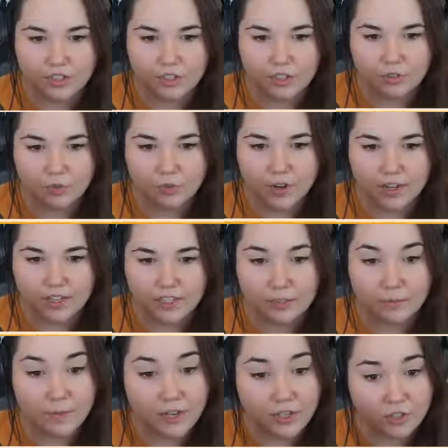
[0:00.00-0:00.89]
you could run a
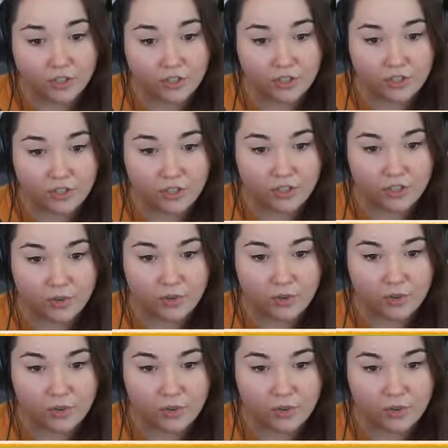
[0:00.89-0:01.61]
special so that would